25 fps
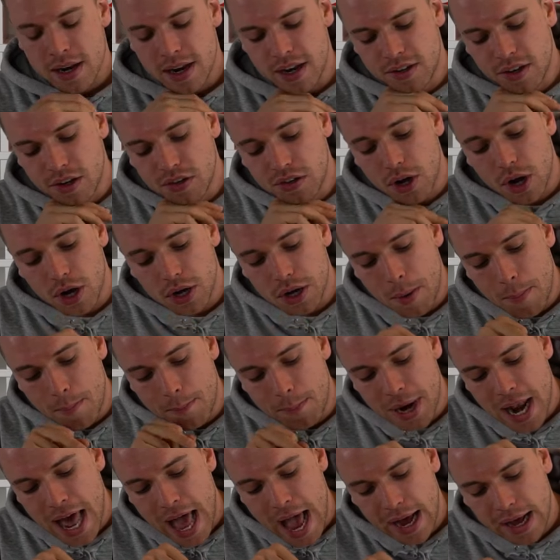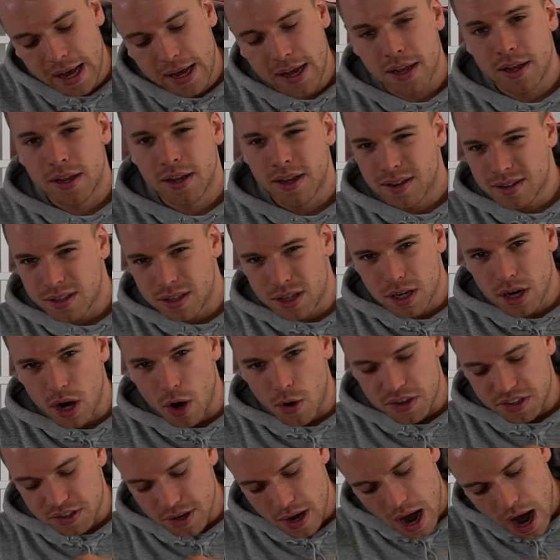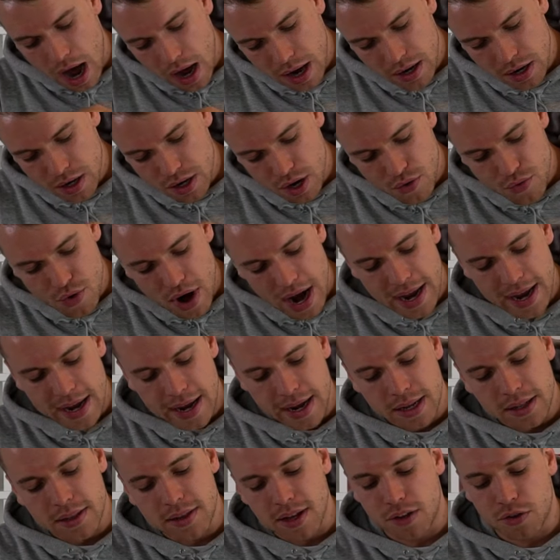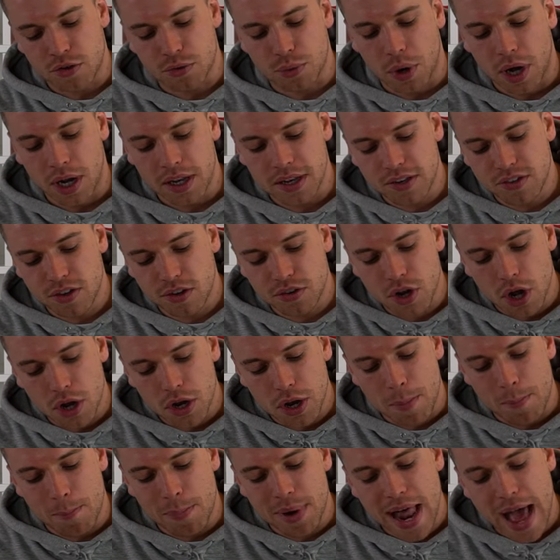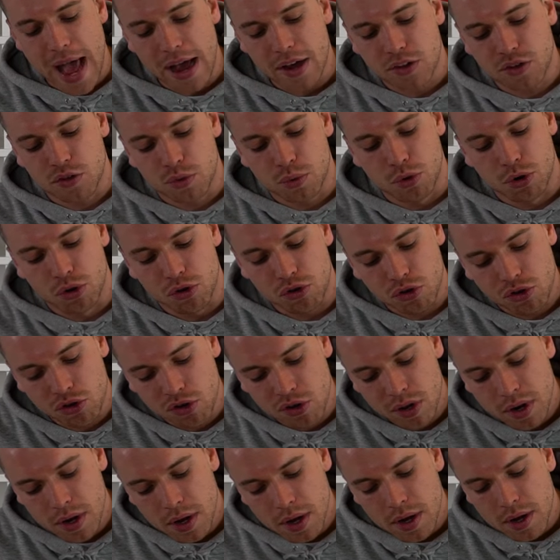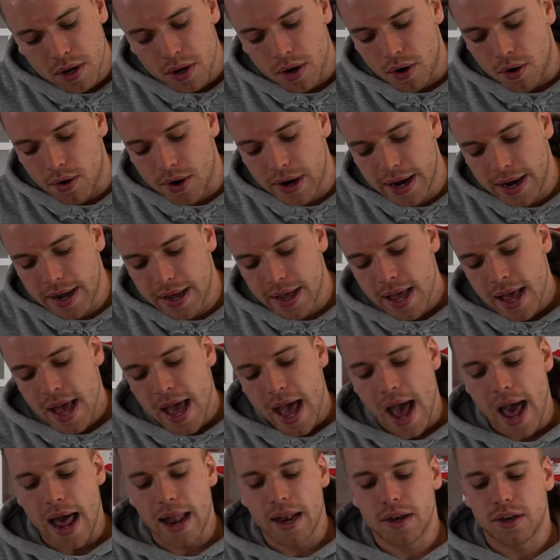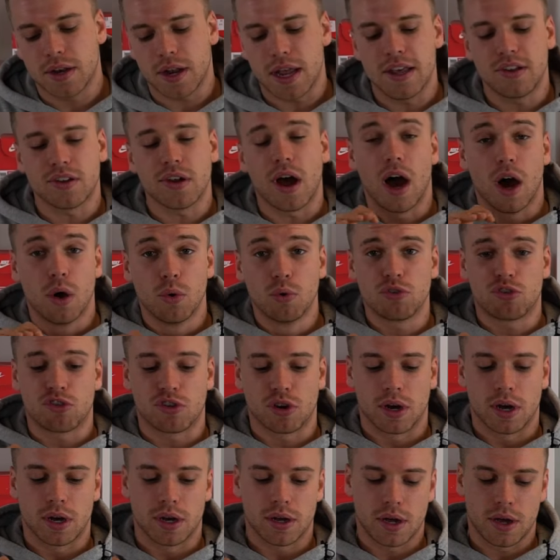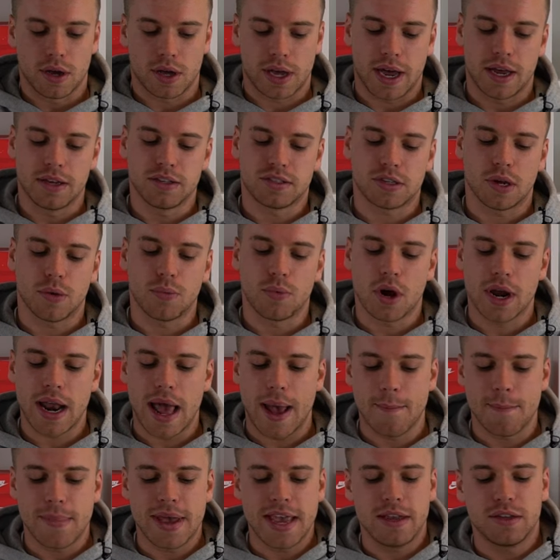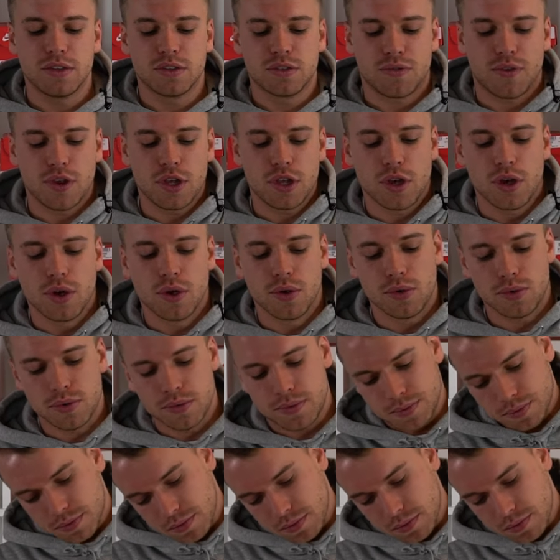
This has got the black, you know, it's underrated, this one. This has got the black swoosh, all right? And it's ultra, okay? So what that means for you,